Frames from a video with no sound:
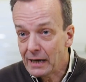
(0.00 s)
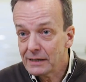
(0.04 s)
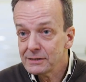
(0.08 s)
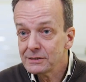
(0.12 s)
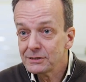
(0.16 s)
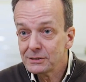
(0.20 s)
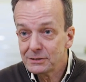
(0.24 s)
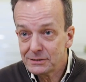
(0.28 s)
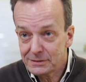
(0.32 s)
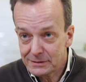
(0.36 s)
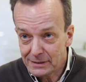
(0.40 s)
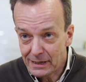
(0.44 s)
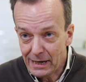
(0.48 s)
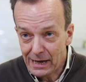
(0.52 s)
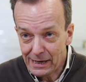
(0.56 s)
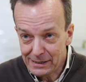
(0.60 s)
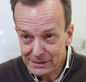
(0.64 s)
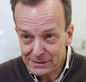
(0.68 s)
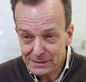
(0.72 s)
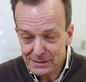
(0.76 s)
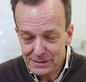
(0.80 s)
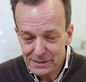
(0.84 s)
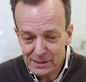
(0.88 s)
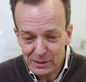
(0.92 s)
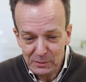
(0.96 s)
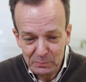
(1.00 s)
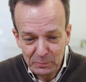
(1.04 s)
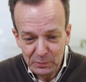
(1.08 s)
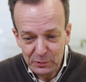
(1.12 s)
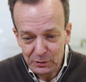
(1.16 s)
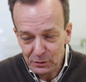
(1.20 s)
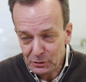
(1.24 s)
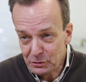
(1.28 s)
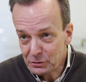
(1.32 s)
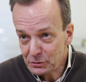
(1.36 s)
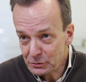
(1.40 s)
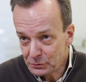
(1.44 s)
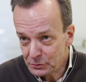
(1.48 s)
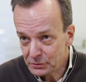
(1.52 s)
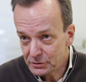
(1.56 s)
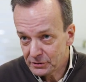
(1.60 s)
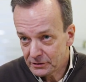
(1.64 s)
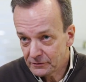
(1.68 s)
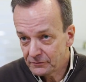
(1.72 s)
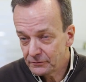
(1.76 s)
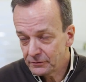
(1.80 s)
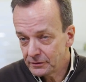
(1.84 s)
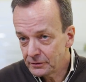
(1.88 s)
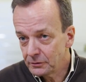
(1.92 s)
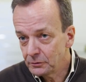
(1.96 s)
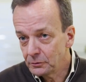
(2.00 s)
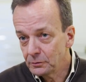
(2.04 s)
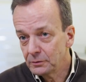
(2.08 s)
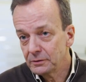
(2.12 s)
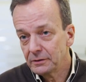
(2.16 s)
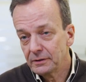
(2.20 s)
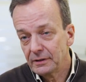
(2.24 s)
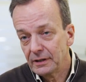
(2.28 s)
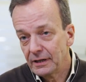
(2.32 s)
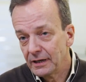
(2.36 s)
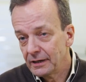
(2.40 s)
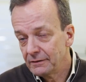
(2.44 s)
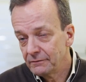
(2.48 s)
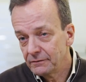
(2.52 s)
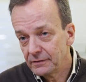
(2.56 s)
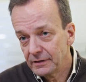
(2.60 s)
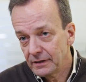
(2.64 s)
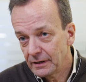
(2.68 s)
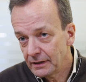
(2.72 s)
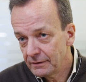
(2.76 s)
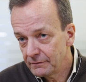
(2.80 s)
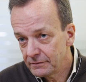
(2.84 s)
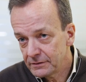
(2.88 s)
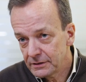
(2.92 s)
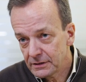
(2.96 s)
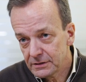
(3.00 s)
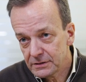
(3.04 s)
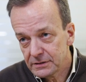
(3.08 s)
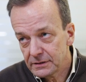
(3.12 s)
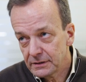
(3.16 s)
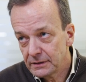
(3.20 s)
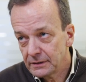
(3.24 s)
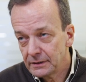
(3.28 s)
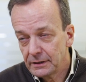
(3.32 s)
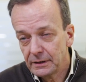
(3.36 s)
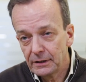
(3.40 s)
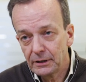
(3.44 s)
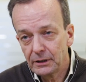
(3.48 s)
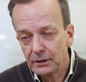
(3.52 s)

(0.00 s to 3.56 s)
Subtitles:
Us that produce the fuel have just a